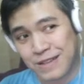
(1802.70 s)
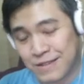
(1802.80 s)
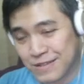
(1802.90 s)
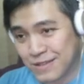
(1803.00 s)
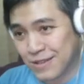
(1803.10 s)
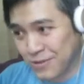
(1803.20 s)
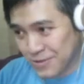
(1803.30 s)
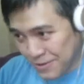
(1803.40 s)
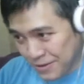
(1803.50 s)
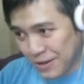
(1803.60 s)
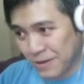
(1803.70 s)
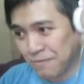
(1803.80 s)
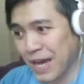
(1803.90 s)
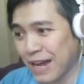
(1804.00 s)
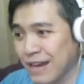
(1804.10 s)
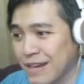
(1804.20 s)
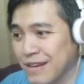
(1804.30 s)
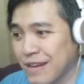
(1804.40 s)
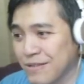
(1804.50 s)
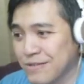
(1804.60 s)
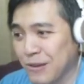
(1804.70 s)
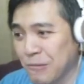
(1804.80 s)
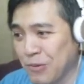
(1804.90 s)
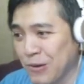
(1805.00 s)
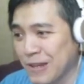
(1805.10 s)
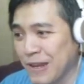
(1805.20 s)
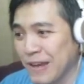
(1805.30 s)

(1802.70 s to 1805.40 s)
and stones on their back, they also put